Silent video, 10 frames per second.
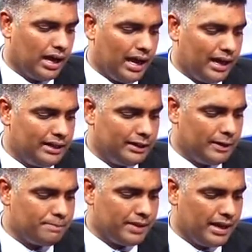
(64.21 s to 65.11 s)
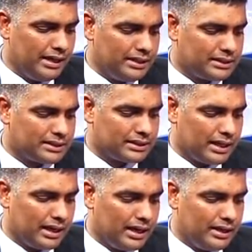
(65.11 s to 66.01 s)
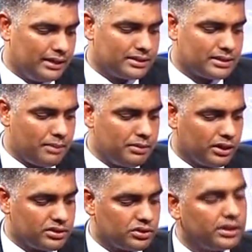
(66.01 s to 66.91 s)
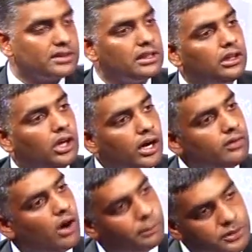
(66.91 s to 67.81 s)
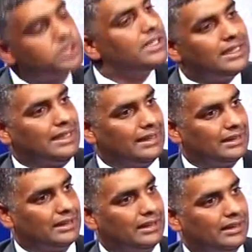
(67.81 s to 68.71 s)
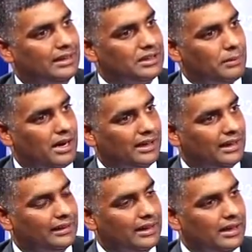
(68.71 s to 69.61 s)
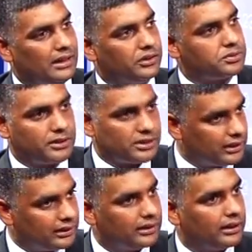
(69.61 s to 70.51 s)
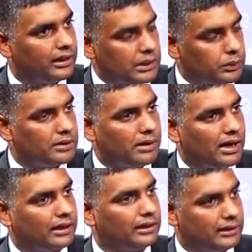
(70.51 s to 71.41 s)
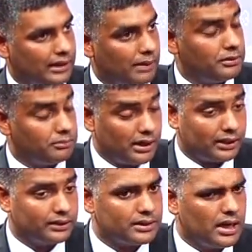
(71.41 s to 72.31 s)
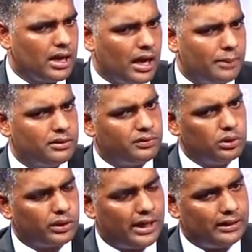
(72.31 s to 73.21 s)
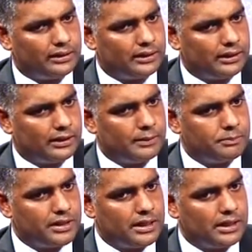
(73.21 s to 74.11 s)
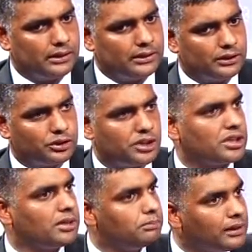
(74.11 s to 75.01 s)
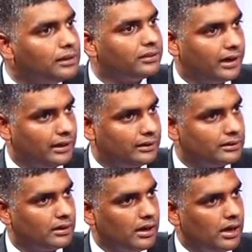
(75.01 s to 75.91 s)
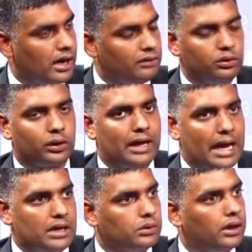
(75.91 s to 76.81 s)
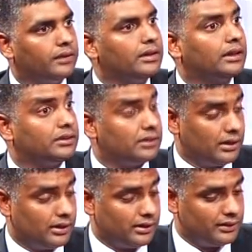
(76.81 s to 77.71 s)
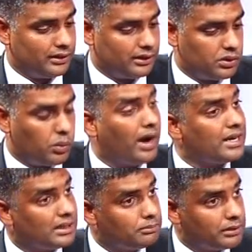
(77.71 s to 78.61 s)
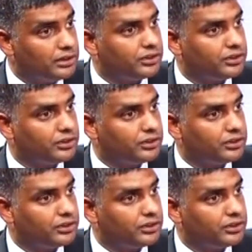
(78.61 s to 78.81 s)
And it's it's there because you know there's a lot of opportunity in the in the market you know especially in the equity market in the capital markets i mean if you look at uh, the uh, the treasury bill rate uh, if you look at annual uh, the, the the one year bill